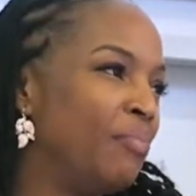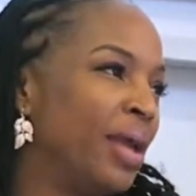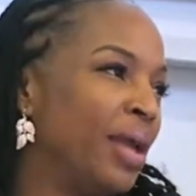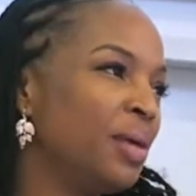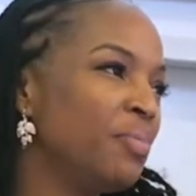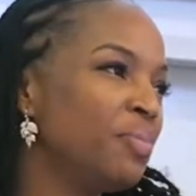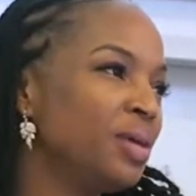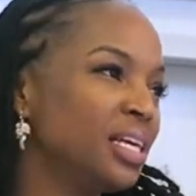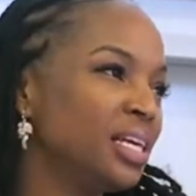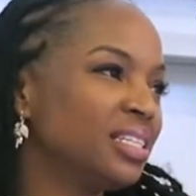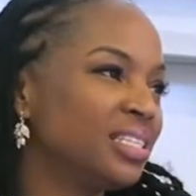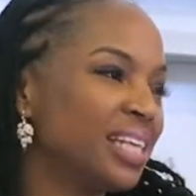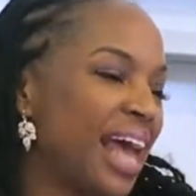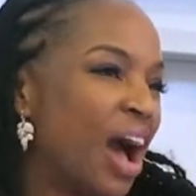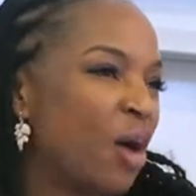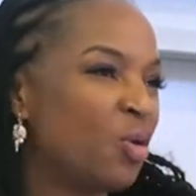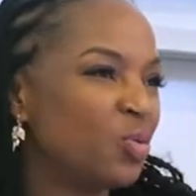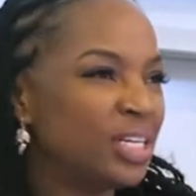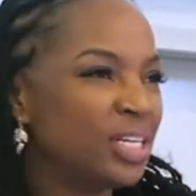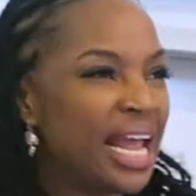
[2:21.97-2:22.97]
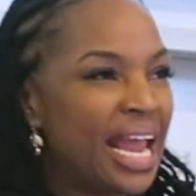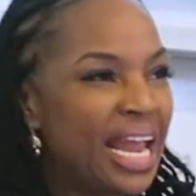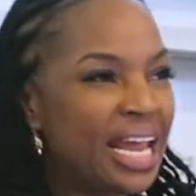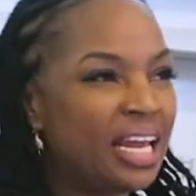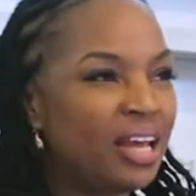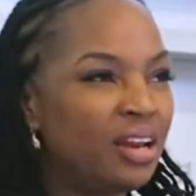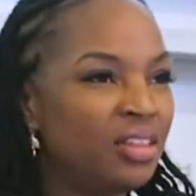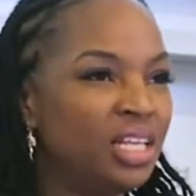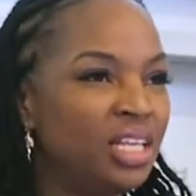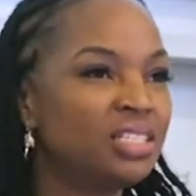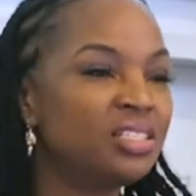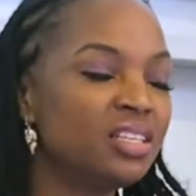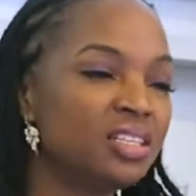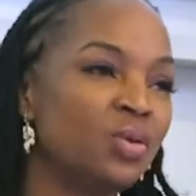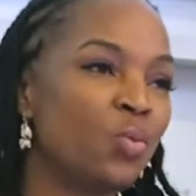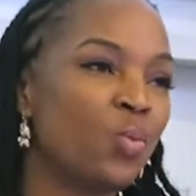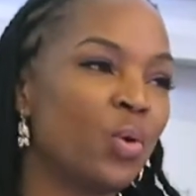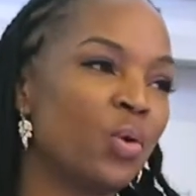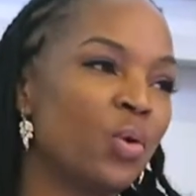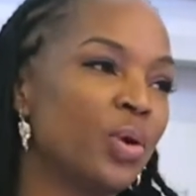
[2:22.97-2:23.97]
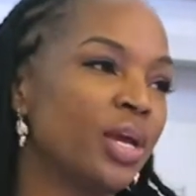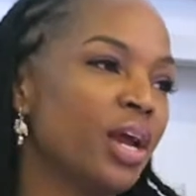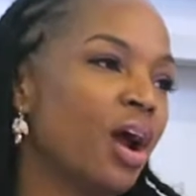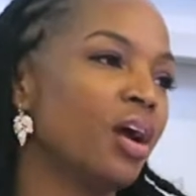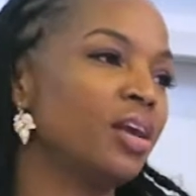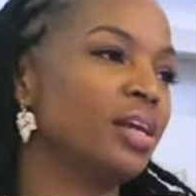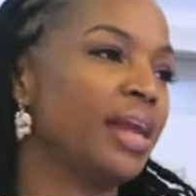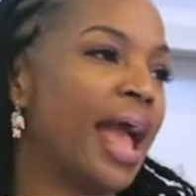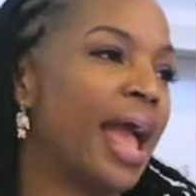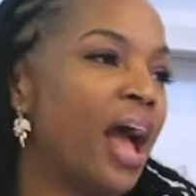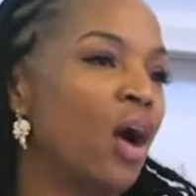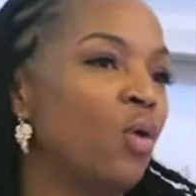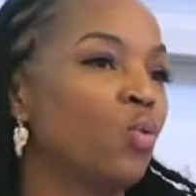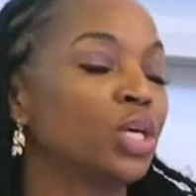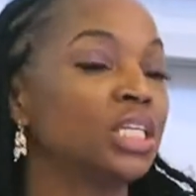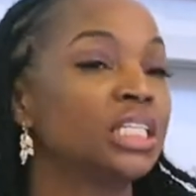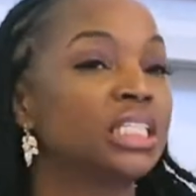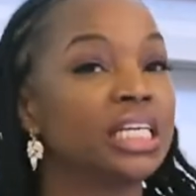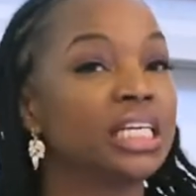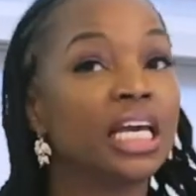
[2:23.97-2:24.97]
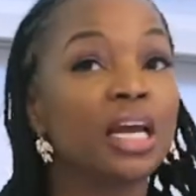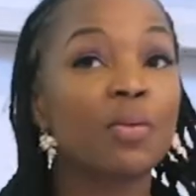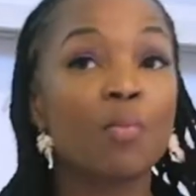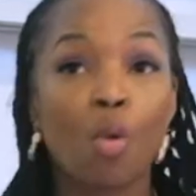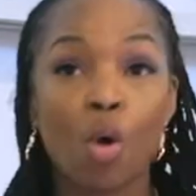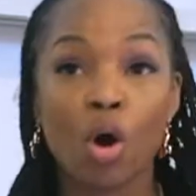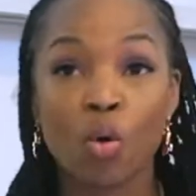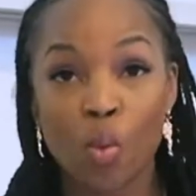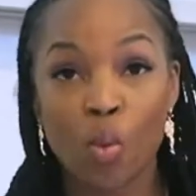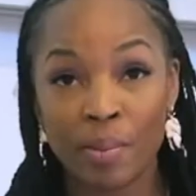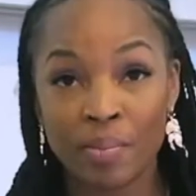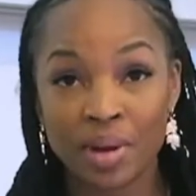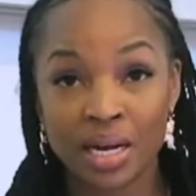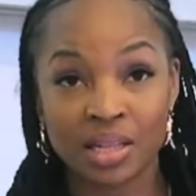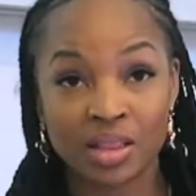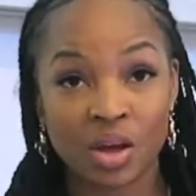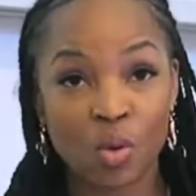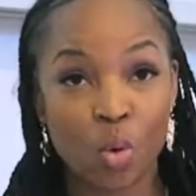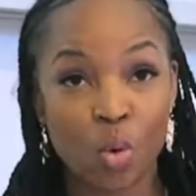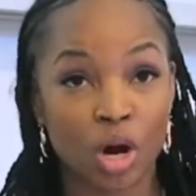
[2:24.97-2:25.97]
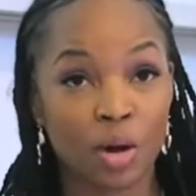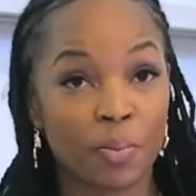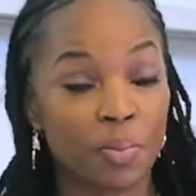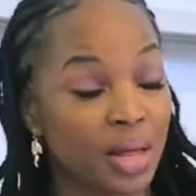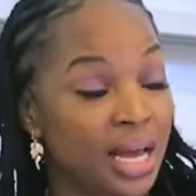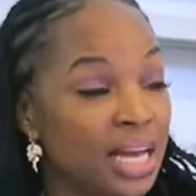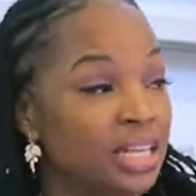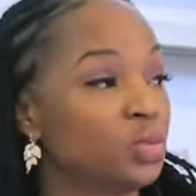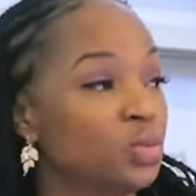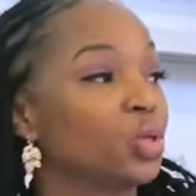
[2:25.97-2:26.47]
Maybe it's outdated. This isn't where we are now. We're seeing more women in the workplace.